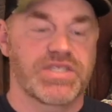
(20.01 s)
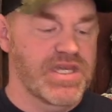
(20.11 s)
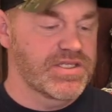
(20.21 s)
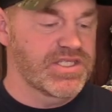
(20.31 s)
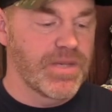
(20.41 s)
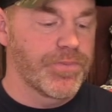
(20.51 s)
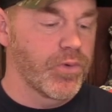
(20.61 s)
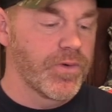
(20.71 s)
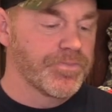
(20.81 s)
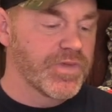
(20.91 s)
It's a
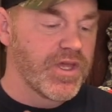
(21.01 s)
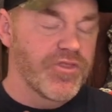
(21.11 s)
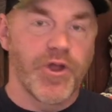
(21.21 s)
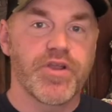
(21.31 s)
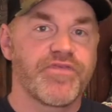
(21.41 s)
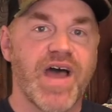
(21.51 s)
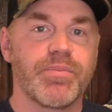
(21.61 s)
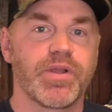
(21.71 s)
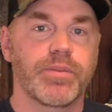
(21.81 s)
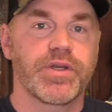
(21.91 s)
simple
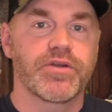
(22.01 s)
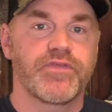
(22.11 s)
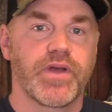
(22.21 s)
35 millimeter